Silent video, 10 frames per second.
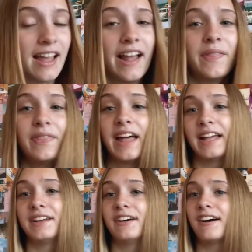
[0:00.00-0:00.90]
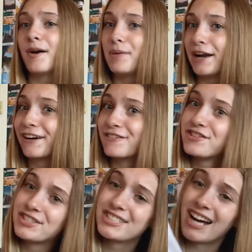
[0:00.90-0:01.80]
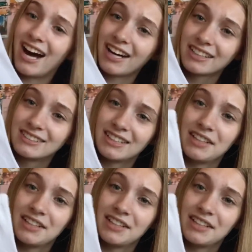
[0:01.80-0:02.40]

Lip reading: And then a pair of socks.